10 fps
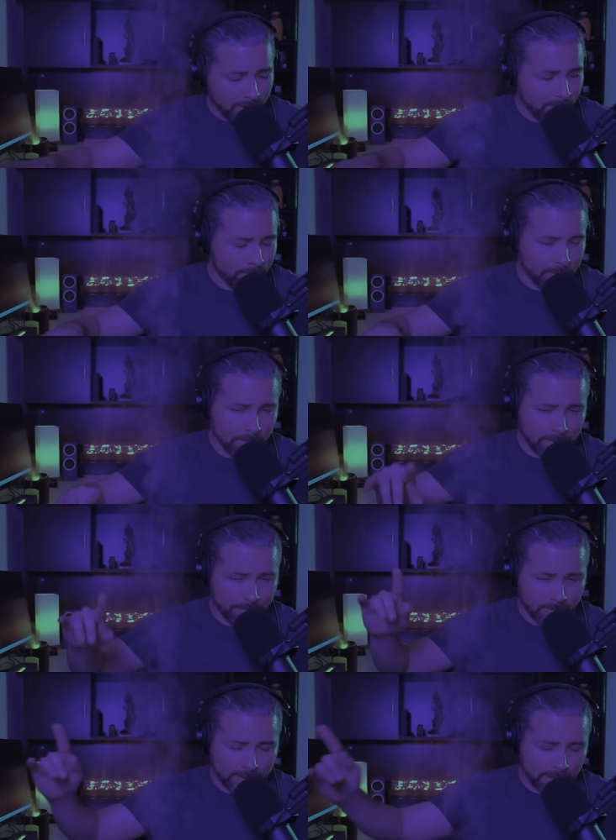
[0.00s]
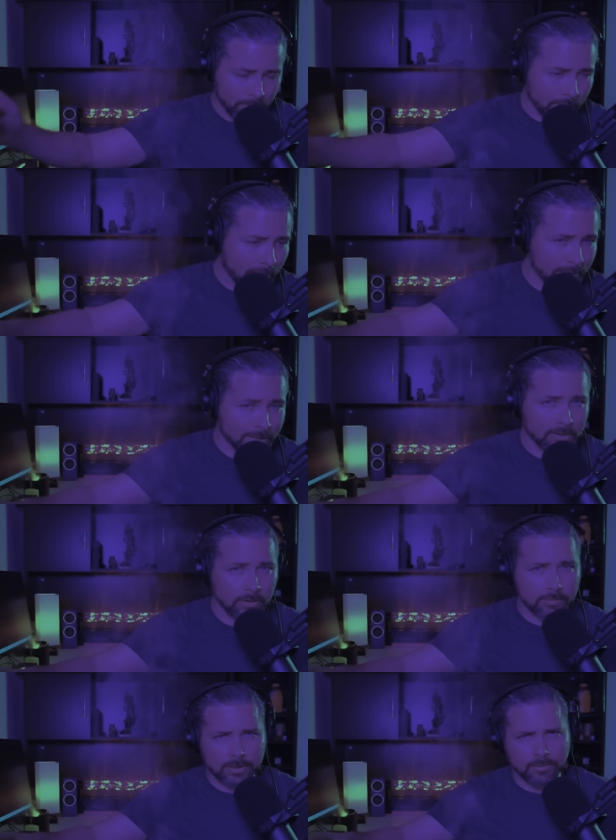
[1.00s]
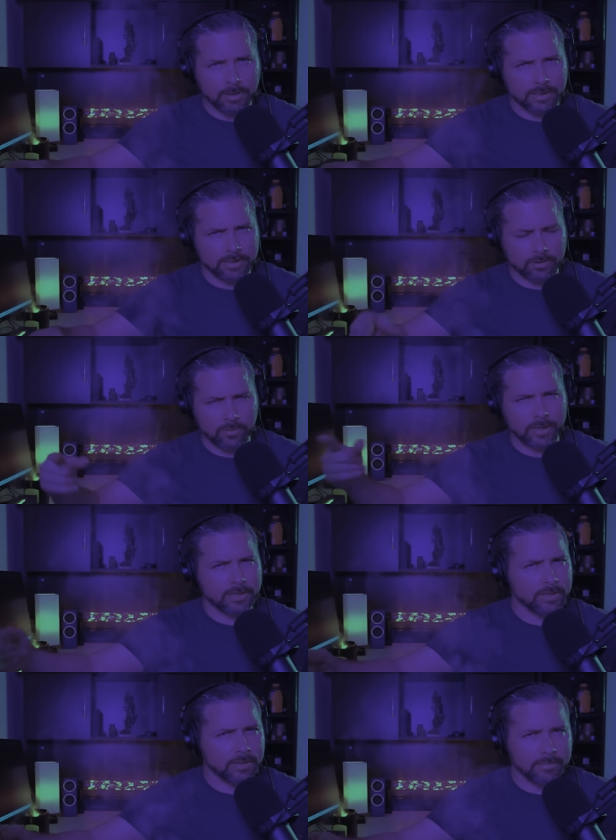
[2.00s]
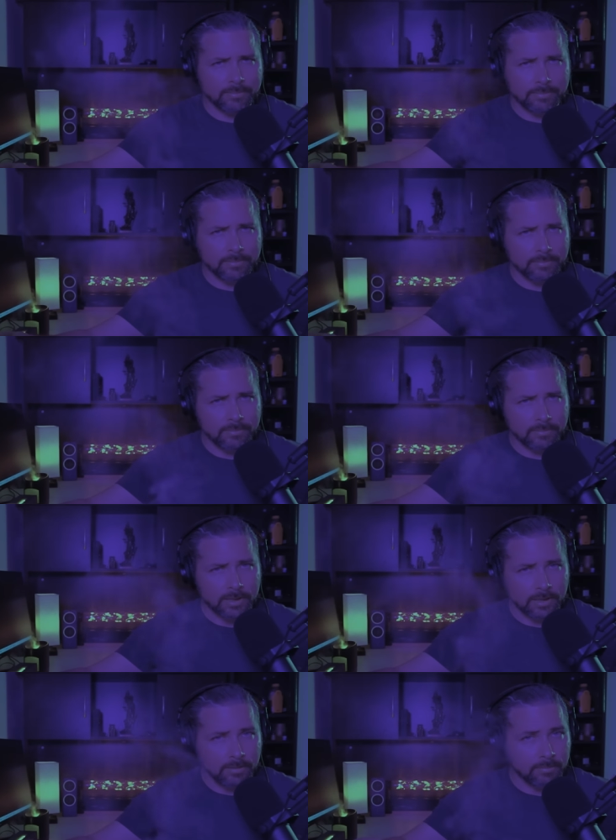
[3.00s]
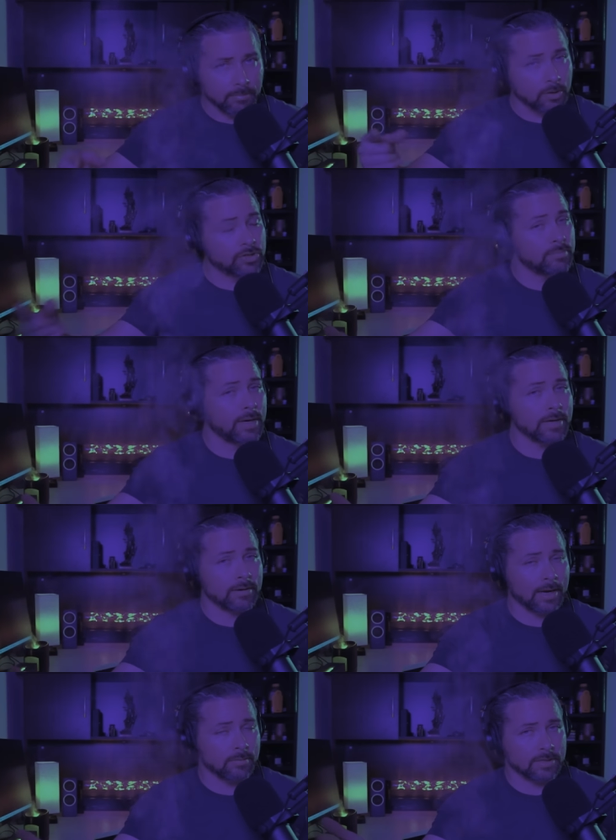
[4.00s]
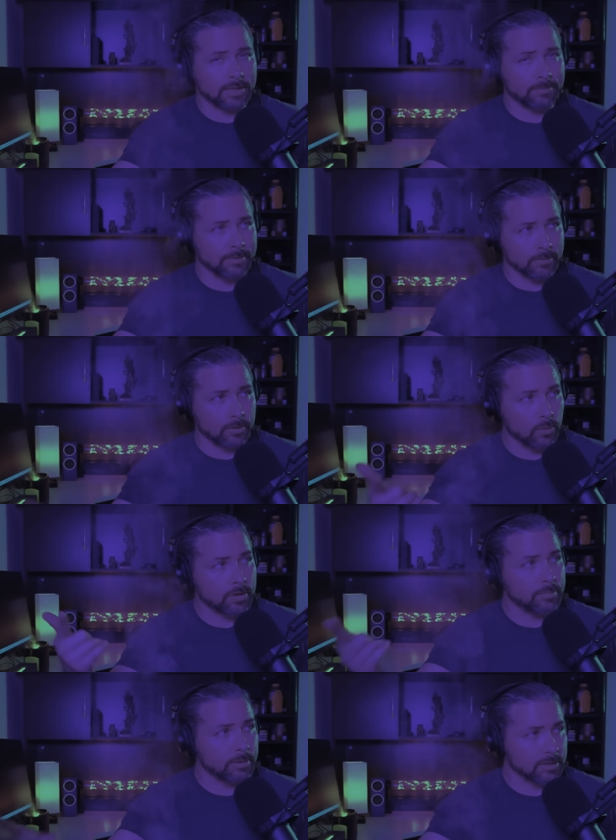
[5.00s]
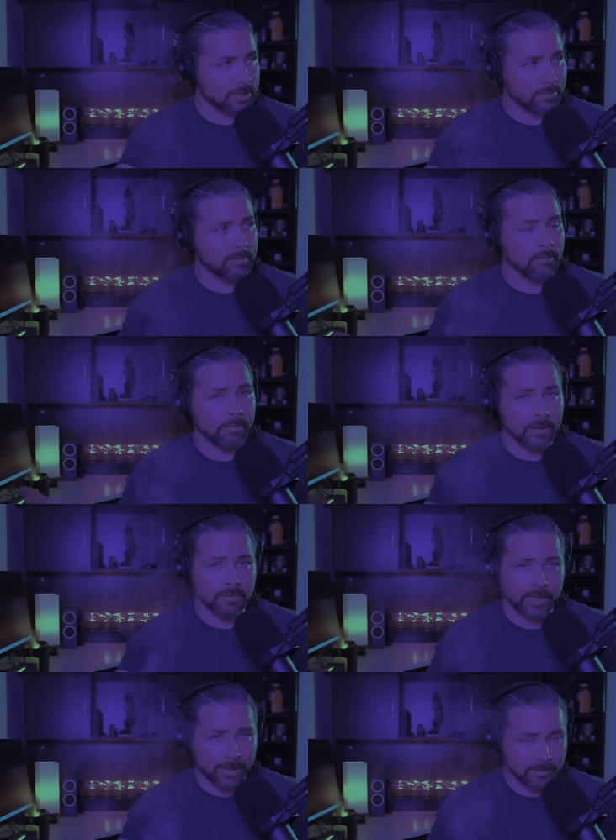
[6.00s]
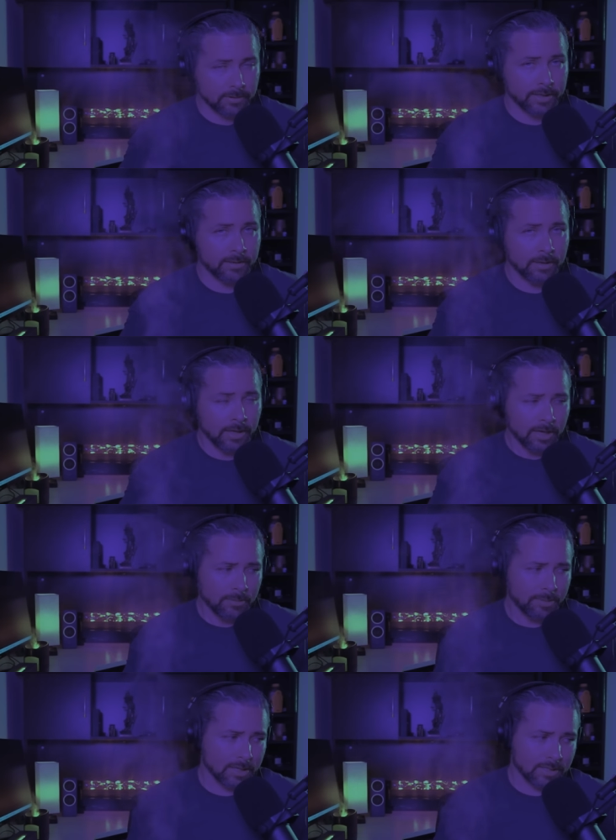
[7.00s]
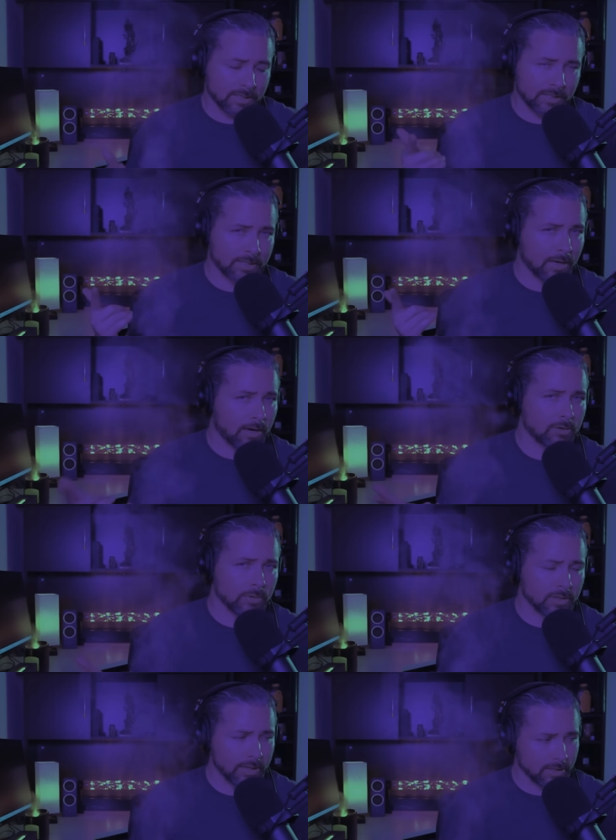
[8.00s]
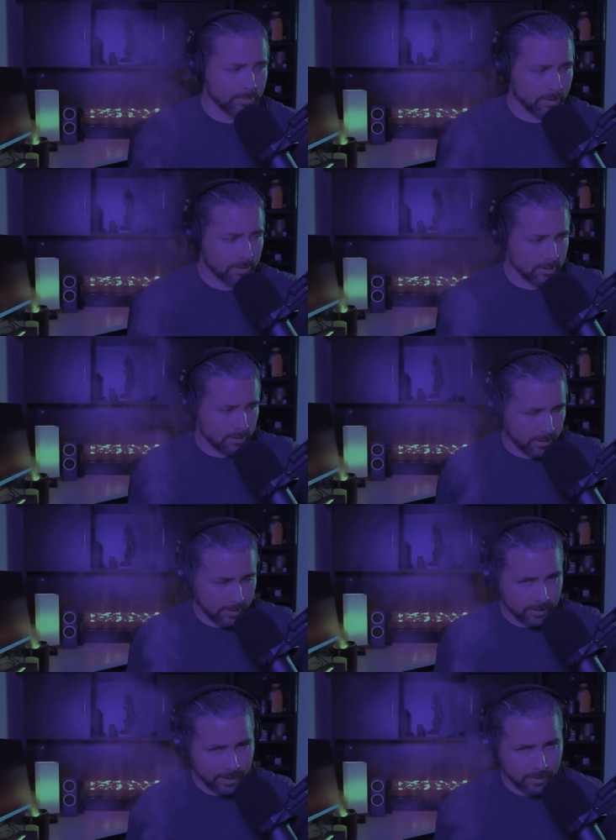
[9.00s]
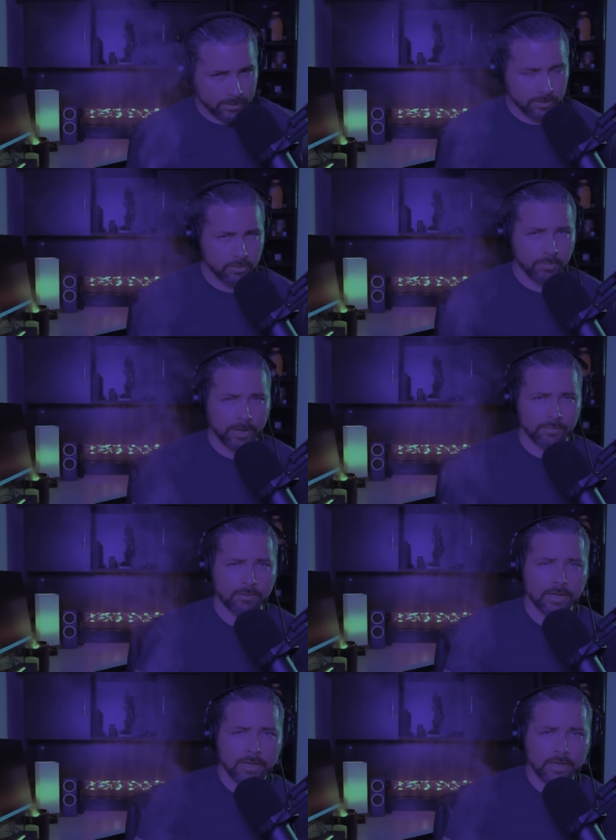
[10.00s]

And people, I feel like they rely on that so, too much as a crutch most men are not receptive or going to be receptive to marriage counseling because it's this awkward thing. This person's tra- telling you about